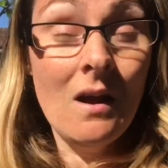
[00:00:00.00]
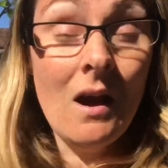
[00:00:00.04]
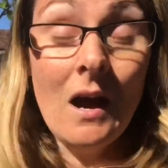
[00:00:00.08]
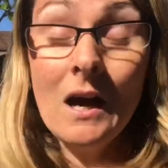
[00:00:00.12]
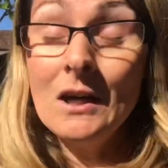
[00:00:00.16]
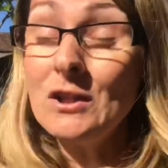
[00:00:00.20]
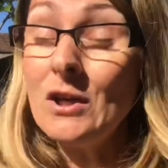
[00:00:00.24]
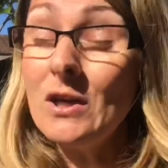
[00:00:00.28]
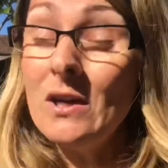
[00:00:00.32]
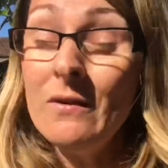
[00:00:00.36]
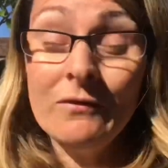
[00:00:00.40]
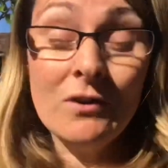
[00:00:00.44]
I
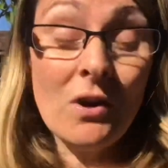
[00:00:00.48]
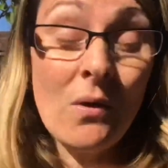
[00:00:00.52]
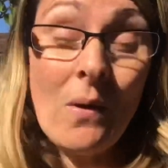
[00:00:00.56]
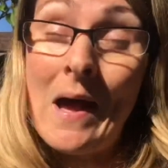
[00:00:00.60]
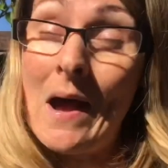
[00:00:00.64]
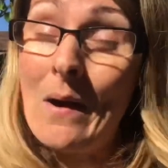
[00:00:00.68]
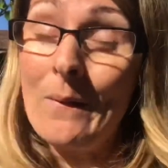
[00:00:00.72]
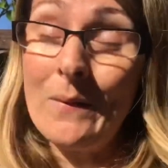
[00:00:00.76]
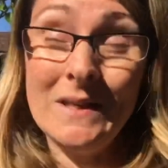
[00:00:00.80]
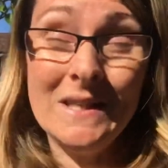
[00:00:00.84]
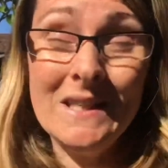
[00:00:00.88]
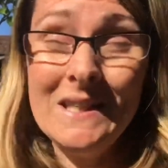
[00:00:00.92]
don't even know
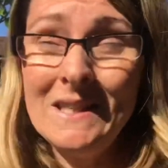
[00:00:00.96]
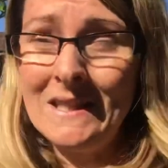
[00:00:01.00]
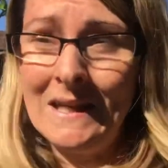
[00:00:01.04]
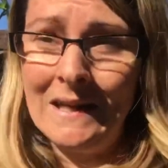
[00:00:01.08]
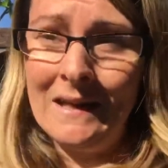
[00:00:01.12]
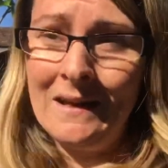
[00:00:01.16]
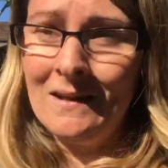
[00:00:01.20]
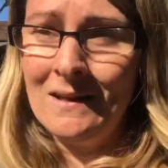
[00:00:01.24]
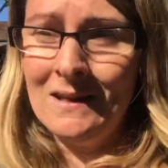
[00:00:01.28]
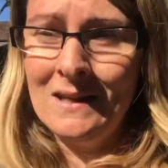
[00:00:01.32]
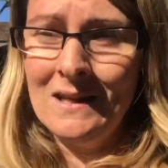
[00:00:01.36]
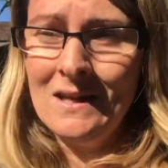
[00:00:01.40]
how he did
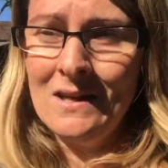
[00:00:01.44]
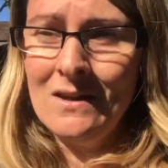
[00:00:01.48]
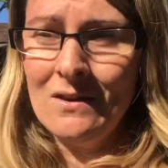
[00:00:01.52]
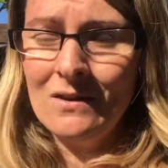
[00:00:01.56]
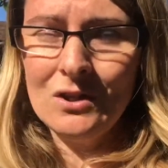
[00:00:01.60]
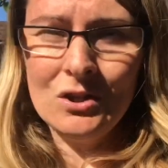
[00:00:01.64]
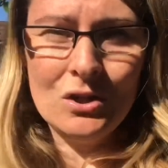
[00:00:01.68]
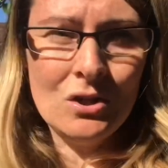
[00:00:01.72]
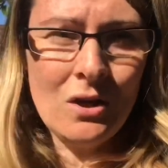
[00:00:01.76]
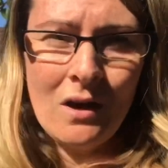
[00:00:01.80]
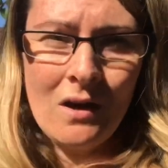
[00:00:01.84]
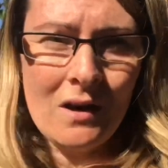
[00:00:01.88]
it,
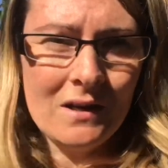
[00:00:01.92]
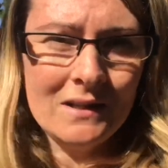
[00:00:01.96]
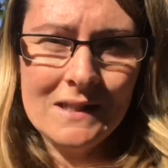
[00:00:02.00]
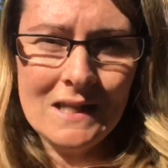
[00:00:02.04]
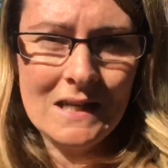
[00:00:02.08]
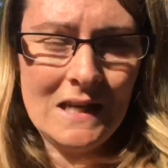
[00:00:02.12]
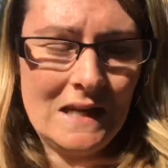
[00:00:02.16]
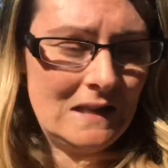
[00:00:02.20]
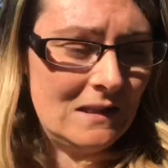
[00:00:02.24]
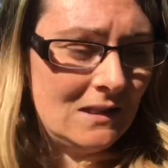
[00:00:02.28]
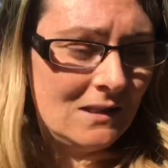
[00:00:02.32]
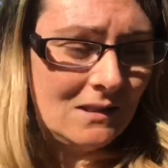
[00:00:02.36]
because like I
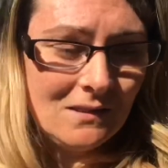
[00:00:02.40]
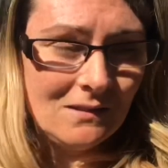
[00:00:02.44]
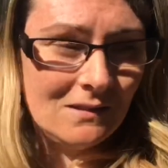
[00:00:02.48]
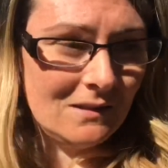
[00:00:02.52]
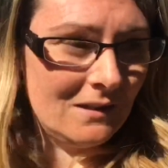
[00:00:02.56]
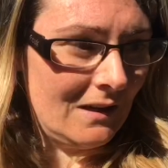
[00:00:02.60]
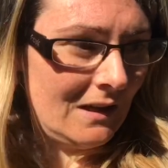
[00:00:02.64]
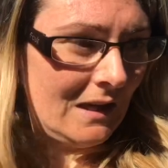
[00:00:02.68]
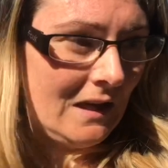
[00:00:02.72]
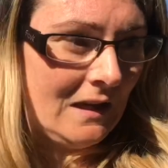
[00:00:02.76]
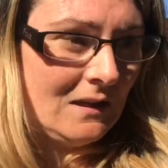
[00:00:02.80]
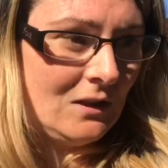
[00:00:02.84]
said,
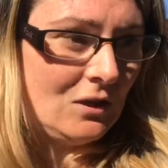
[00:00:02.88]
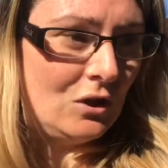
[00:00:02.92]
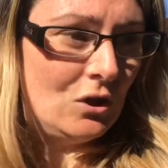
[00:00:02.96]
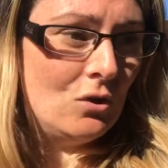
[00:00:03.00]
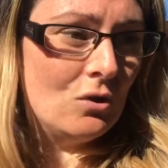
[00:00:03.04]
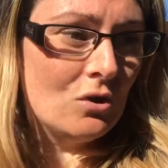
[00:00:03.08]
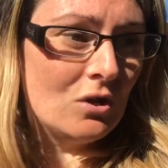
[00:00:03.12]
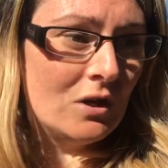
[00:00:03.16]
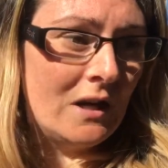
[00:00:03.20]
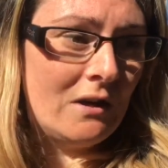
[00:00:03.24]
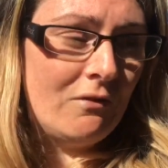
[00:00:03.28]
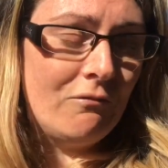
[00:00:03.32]
he's
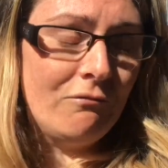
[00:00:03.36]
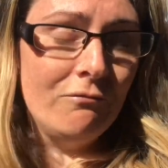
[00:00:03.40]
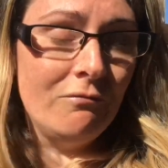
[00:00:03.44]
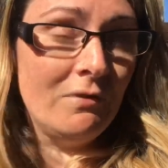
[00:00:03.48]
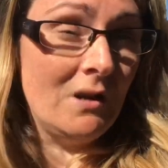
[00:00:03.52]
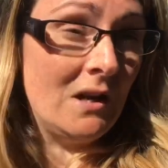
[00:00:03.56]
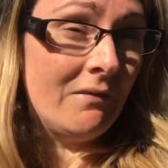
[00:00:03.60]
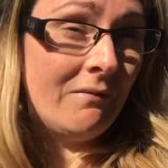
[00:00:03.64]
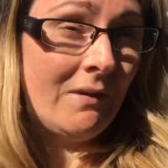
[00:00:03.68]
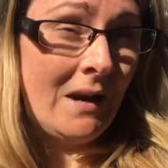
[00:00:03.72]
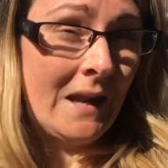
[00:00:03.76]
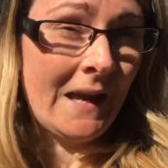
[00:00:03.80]
usually
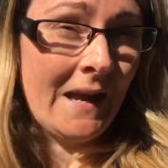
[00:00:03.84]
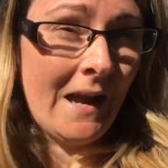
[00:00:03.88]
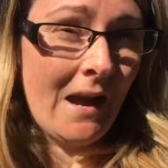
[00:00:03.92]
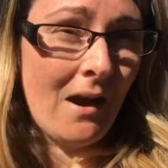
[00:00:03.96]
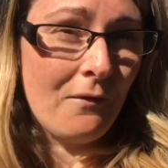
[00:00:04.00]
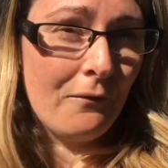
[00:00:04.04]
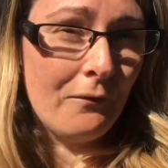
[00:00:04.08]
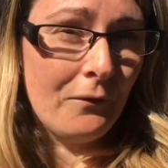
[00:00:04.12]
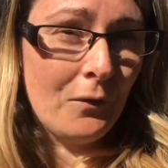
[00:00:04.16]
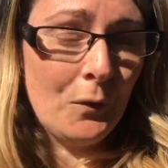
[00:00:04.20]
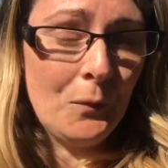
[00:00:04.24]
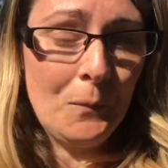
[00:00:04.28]
really
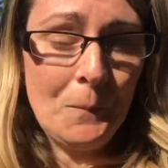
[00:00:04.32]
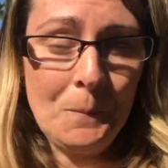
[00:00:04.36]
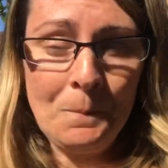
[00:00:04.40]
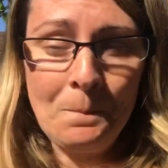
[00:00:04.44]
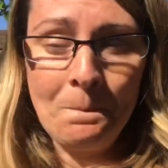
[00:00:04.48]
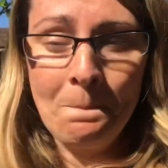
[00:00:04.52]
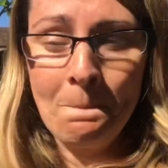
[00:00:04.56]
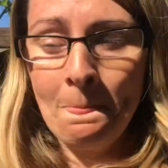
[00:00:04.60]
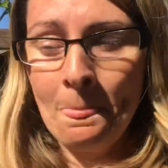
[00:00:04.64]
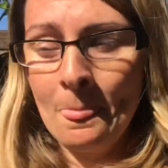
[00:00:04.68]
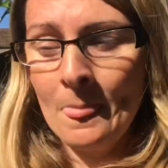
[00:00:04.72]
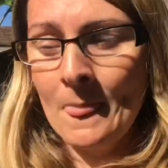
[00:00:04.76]
careful,
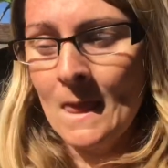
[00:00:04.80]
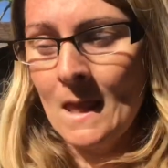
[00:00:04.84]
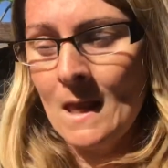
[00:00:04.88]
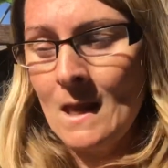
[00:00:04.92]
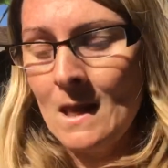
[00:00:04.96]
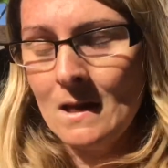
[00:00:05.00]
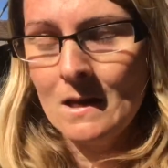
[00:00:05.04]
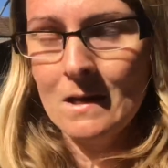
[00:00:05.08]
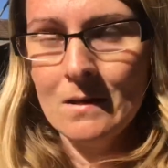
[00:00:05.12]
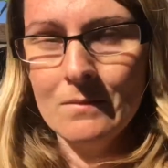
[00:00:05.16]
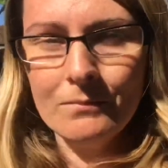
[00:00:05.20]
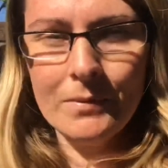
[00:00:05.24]

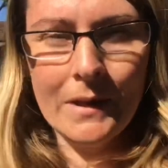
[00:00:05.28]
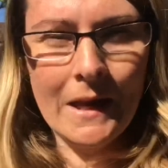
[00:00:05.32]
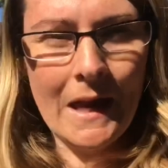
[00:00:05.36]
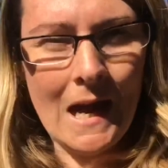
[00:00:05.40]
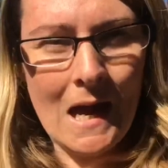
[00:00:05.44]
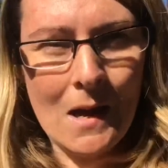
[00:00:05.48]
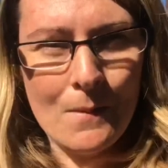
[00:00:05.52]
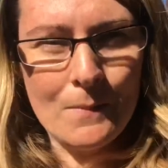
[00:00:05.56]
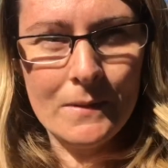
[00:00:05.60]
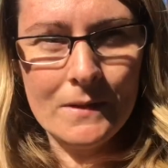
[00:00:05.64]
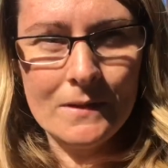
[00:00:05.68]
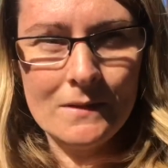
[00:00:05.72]
but it
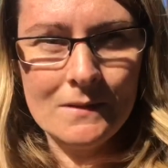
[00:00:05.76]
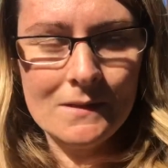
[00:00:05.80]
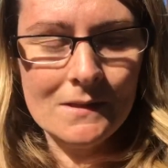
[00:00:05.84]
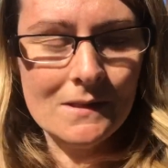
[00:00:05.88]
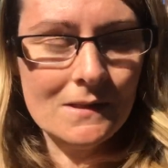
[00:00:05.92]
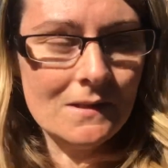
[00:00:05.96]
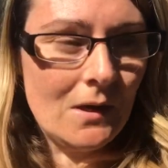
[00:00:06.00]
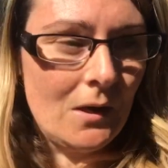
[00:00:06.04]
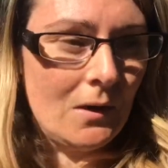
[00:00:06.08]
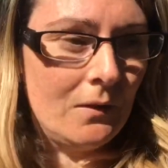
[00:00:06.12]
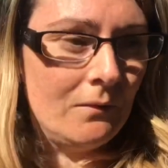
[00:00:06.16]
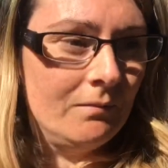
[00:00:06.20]
happens.
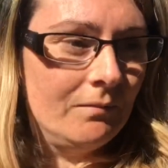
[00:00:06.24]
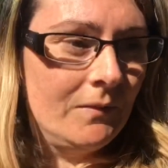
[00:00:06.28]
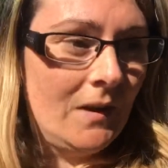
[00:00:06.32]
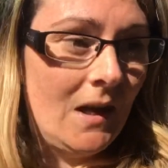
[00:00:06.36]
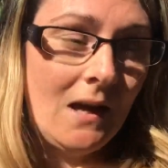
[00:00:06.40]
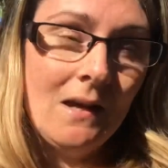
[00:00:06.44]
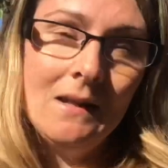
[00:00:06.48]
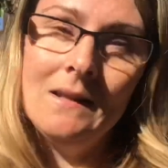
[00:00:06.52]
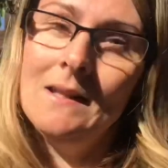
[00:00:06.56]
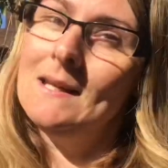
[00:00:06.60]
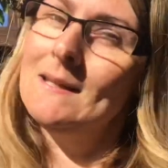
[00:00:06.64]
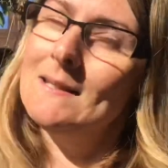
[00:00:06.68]
So
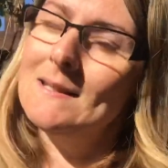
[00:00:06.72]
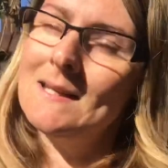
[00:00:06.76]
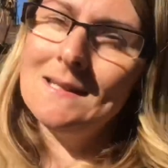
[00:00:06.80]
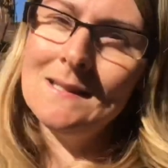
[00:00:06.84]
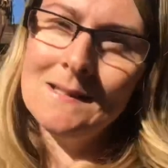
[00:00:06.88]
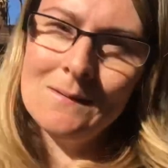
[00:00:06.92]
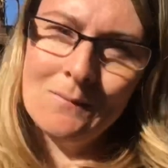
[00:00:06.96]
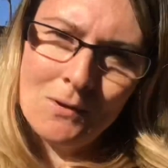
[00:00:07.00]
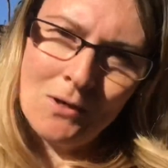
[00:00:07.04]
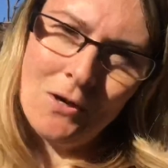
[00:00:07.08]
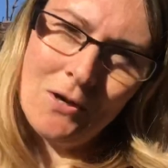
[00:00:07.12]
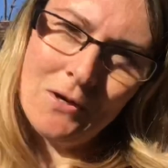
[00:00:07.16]
yeah, let's get
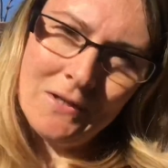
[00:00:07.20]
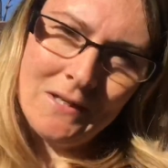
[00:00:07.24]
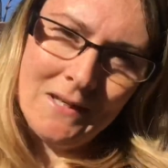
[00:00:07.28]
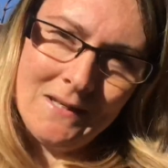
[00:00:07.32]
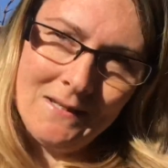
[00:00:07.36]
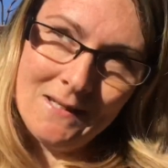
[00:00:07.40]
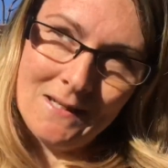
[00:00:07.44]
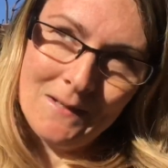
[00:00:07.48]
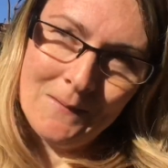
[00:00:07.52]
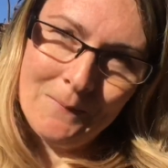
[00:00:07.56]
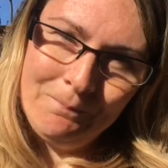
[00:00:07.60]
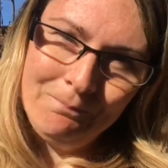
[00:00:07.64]
some gardening
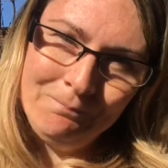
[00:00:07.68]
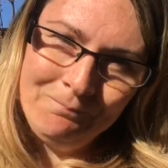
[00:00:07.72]
done.